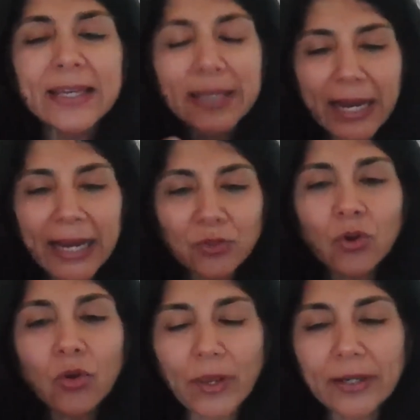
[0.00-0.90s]
are you
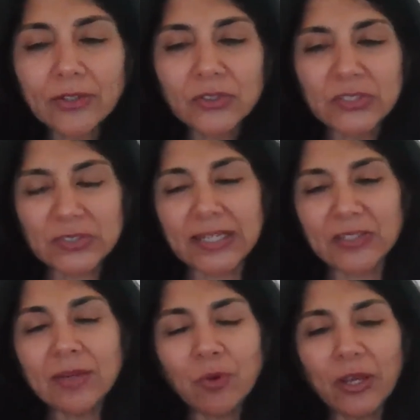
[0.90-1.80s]
loyal to this regime, or are
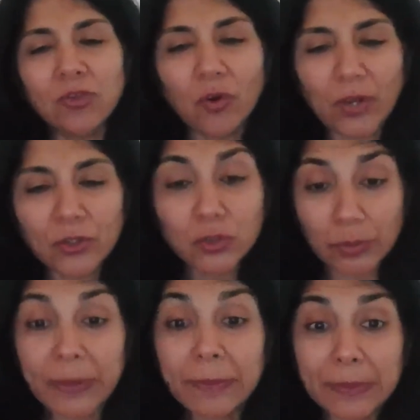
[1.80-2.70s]
you loyal to the people,
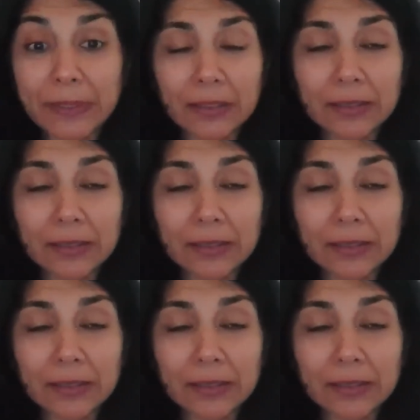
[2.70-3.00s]
right?